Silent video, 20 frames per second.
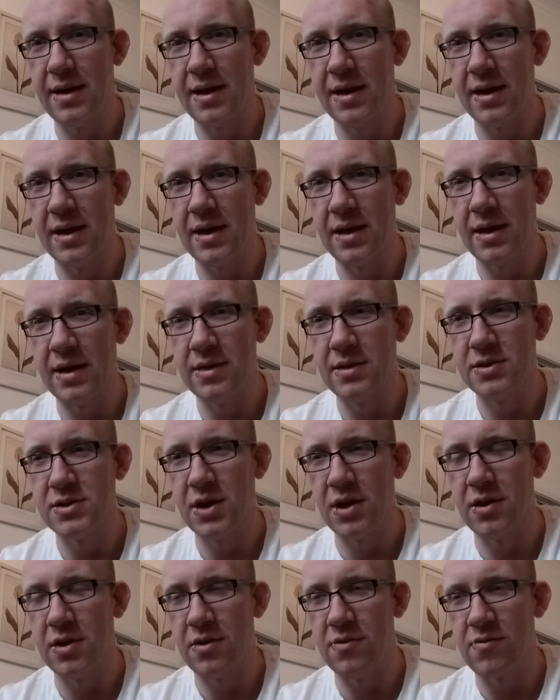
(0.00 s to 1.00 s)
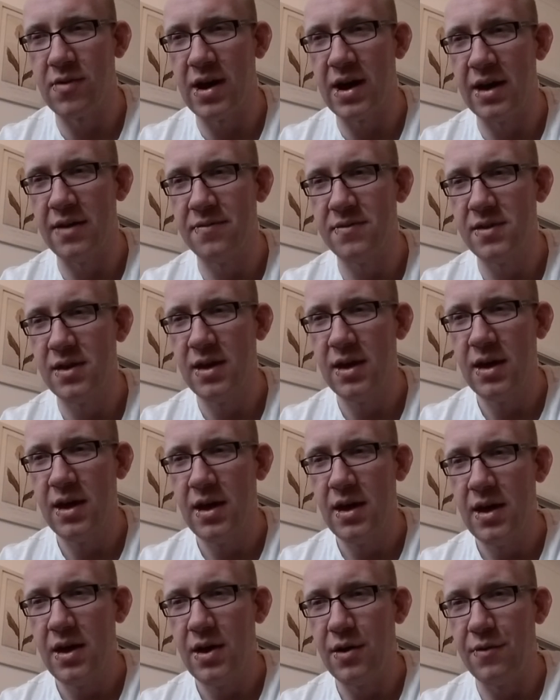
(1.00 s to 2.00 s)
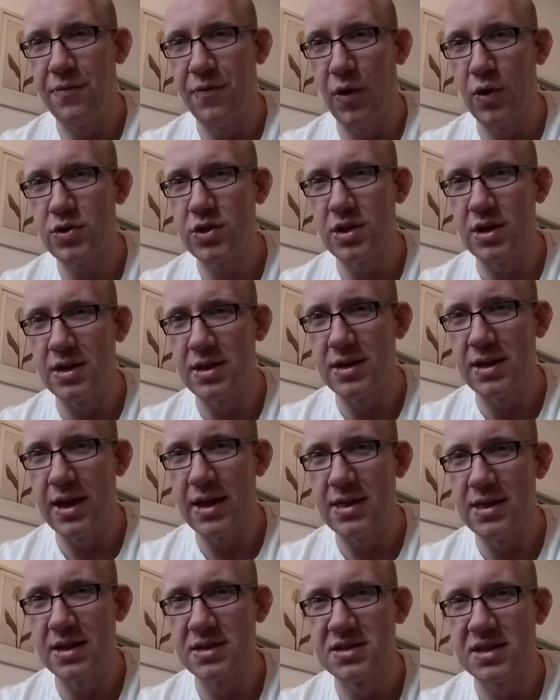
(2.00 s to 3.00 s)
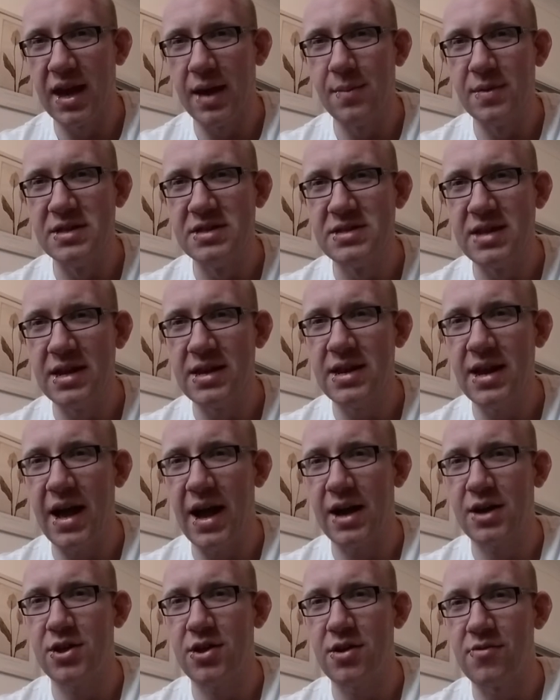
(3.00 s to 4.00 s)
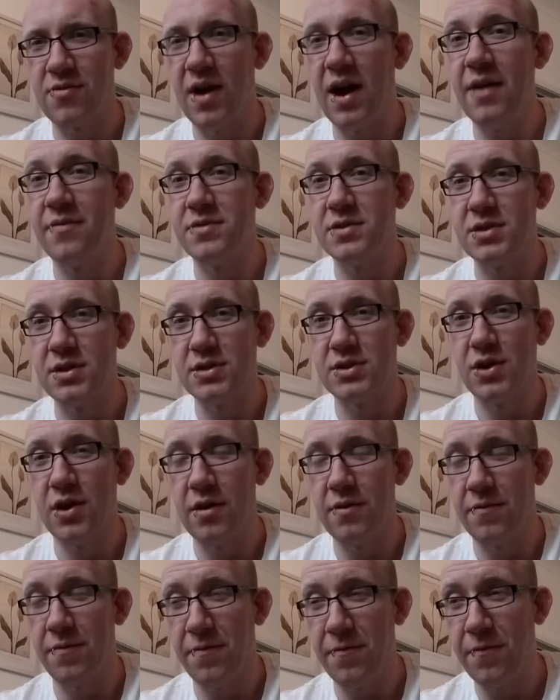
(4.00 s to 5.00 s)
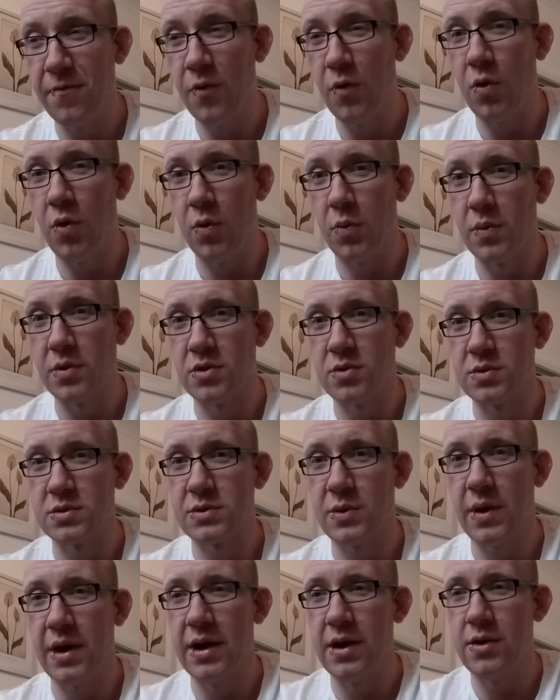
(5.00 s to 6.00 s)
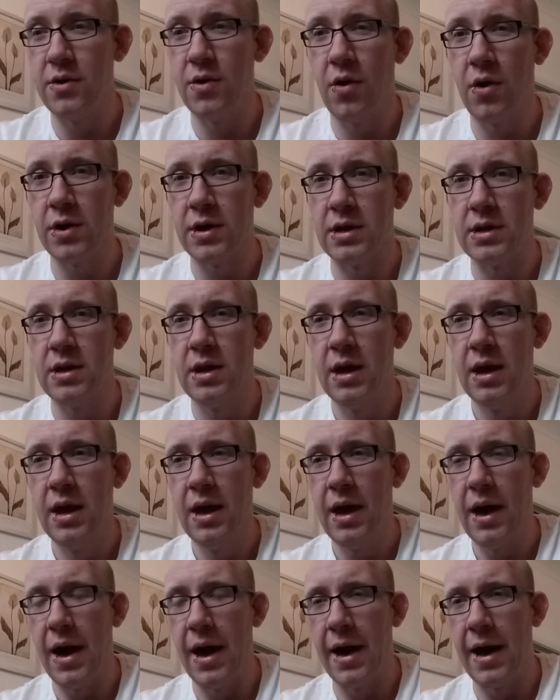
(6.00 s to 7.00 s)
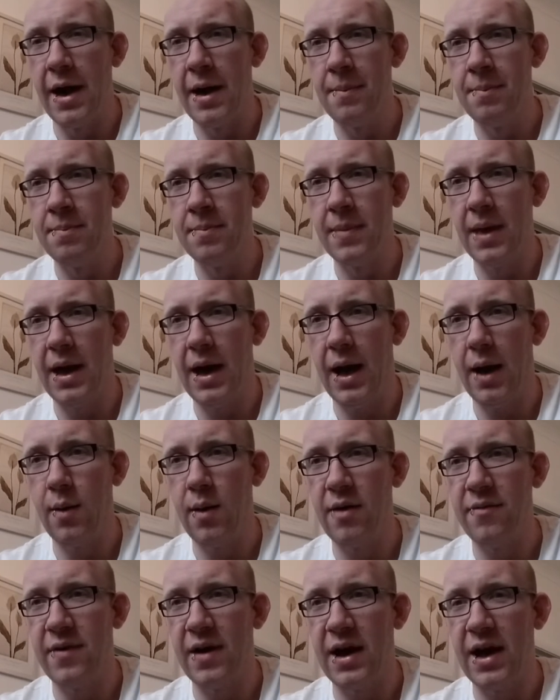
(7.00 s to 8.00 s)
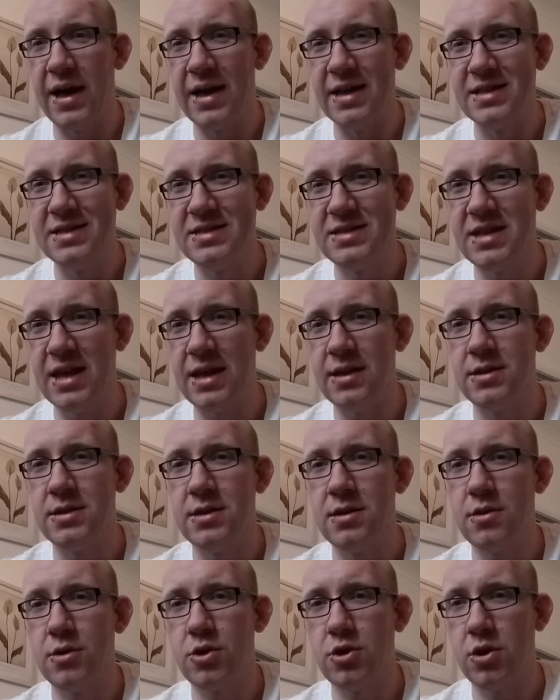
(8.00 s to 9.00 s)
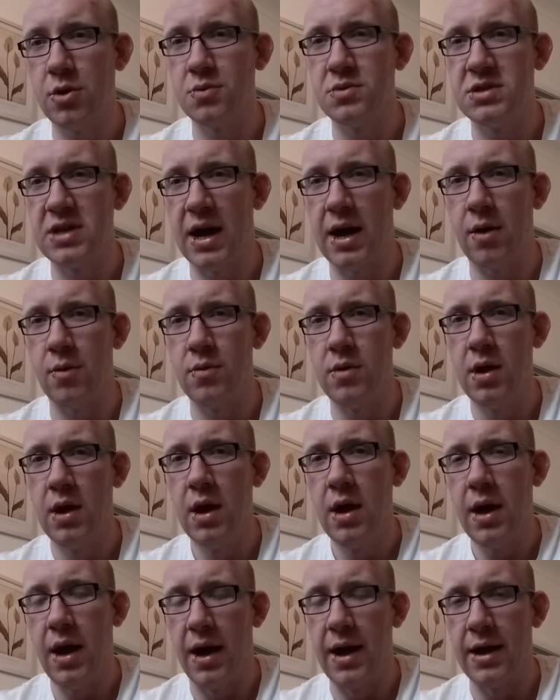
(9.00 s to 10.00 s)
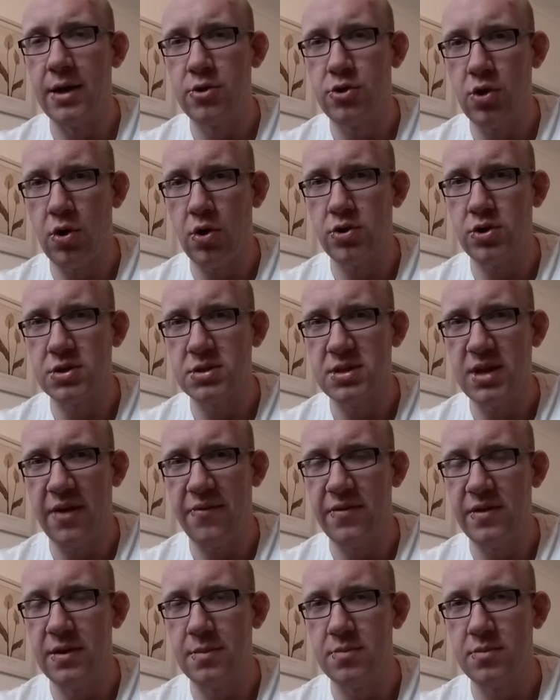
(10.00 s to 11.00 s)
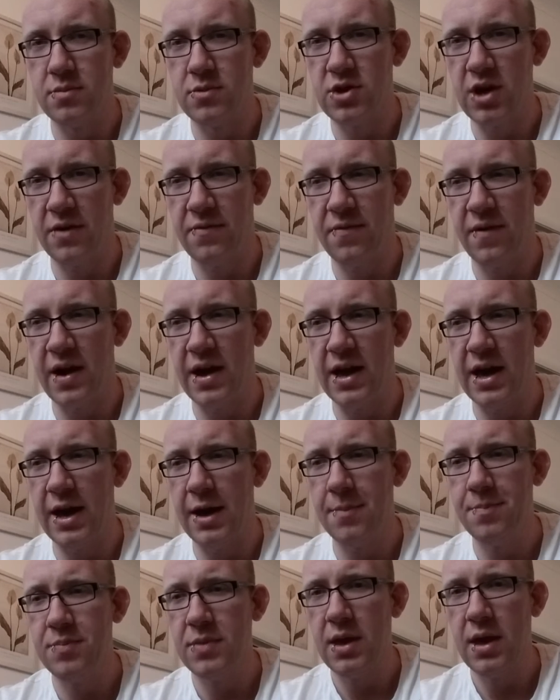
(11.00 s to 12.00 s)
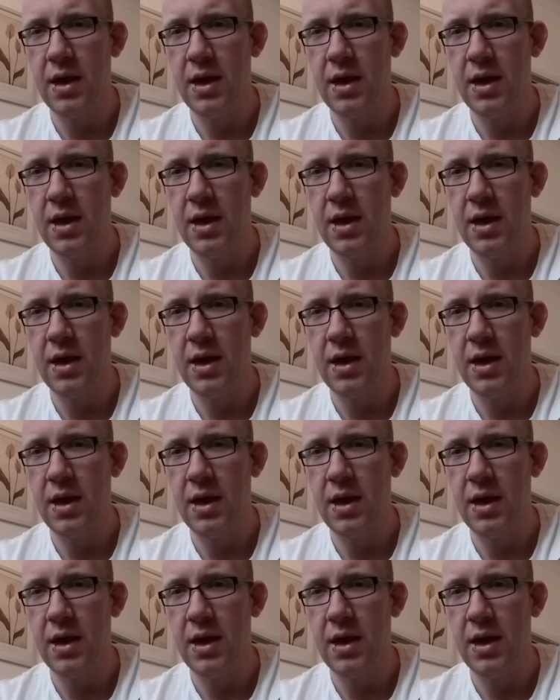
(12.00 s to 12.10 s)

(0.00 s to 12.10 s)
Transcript: the turn it arrived. Unfortunately, in this game, it didn't actually arrive until turn 4, which was quite annoying. However, it did shoot down George's Nephilim jet fighter,